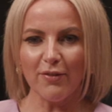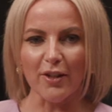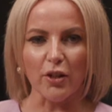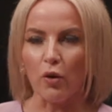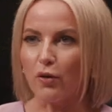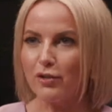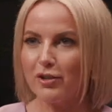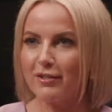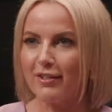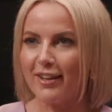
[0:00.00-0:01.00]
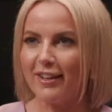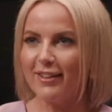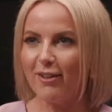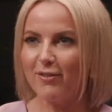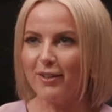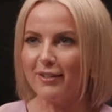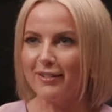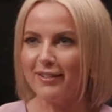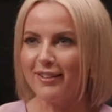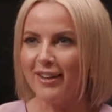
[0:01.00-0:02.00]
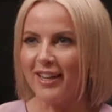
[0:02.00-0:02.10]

love a yacht. Like I love a